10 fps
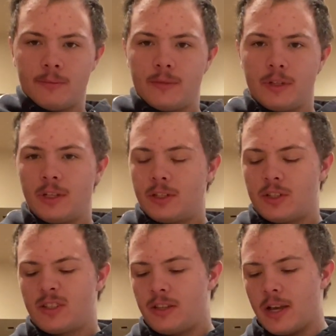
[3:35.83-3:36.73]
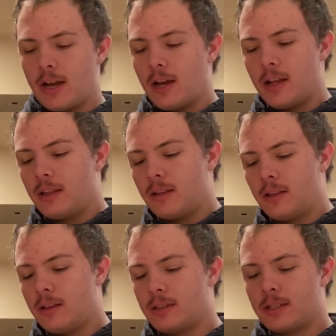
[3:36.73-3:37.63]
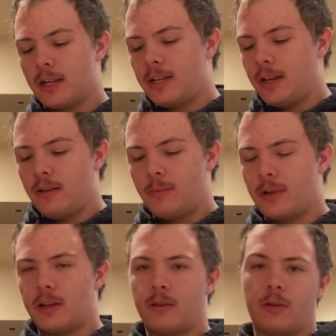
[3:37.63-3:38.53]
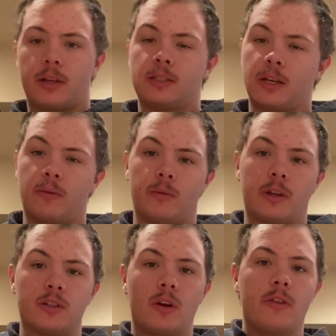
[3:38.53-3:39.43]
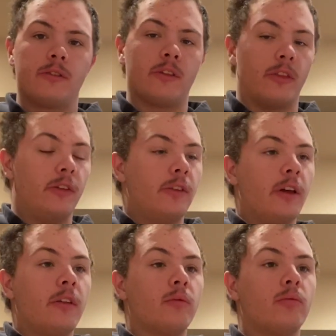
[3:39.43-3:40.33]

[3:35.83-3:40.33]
It's titanium because when I started this deck is